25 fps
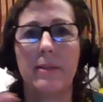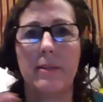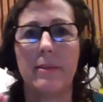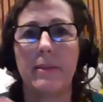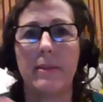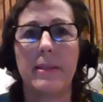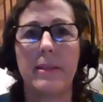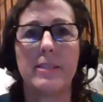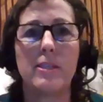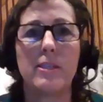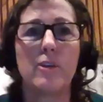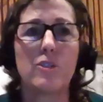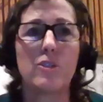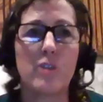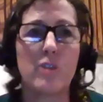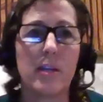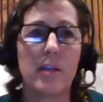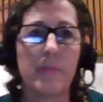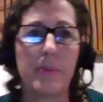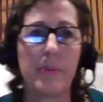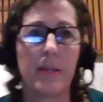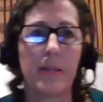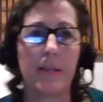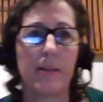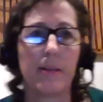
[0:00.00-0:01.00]
Let's all try
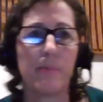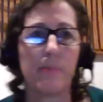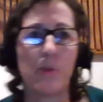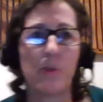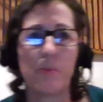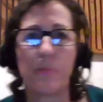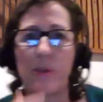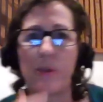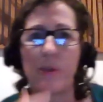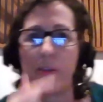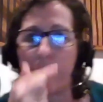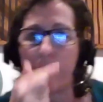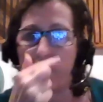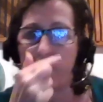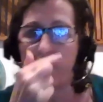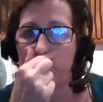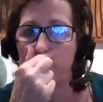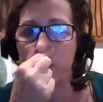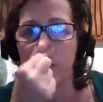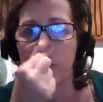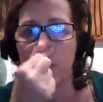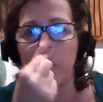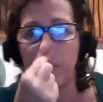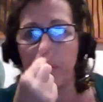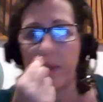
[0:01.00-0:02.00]
to be a little more brief
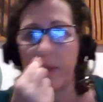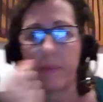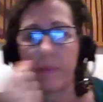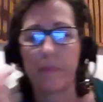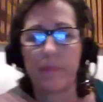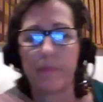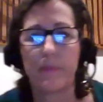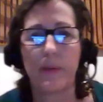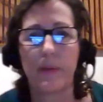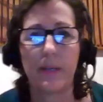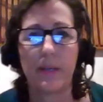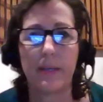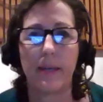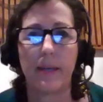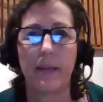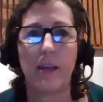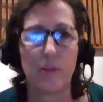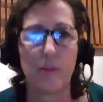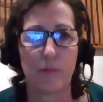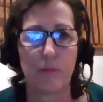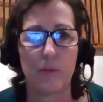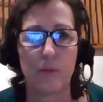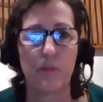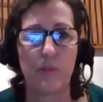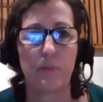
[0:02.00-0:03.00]
so that we can get
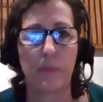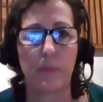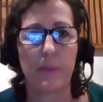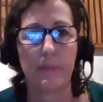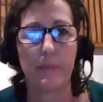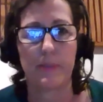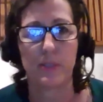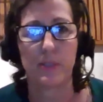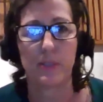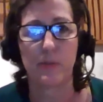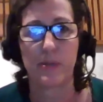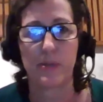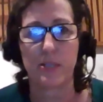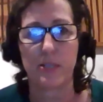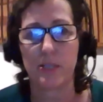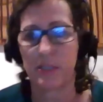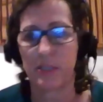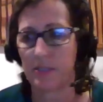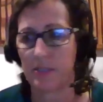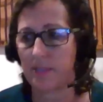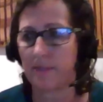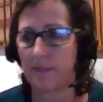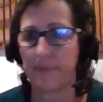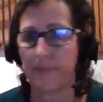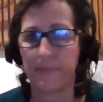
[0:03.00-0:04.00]
through people's
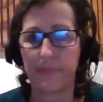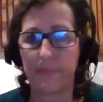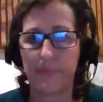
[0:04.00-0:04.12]
questions.